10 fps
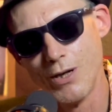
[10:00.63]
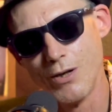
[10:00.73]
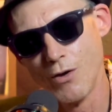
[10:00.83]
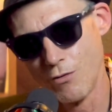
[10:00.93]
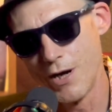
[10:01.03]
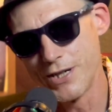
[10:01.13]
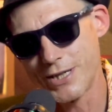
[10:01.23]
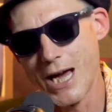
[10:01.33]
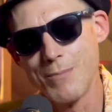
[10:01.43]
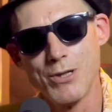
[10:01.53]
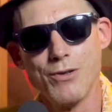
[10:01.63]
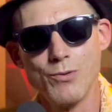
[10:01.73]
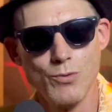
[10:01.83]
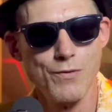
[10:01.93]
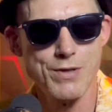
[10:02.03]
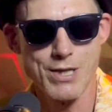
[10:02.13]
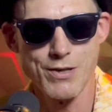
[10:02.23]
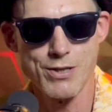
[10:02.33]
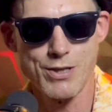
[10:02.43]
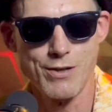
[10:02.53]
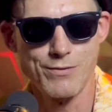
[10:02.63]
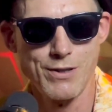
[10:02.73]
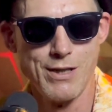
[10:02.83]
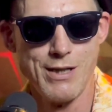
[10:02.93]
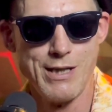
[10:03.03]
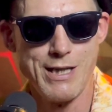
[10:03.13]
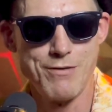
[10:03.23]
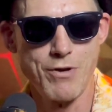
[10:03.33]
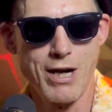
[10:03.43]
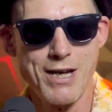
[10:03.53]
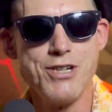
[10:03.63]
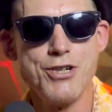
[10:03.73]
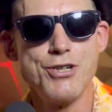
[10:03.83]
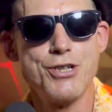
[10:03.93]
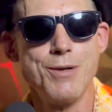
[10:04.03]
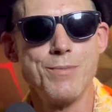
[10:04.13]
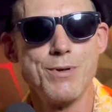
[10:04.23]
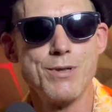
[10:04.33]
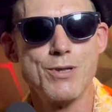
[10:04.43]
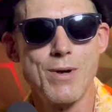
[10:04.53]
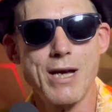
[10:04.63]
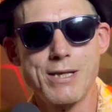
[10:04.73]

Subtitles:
Lorentz Gamma and all of this other stuff in relationship to our